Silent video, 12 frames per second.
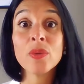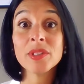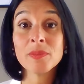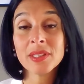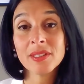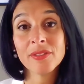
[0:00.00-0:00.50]

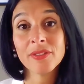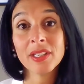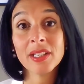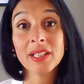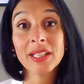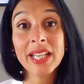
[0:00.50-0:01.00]

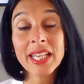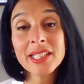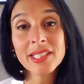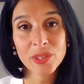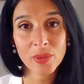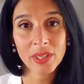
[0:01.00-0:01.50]
specific
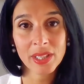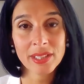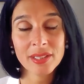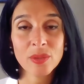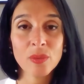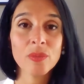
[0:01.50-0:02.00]
ladies'
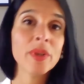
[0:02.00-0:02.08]
toilets. So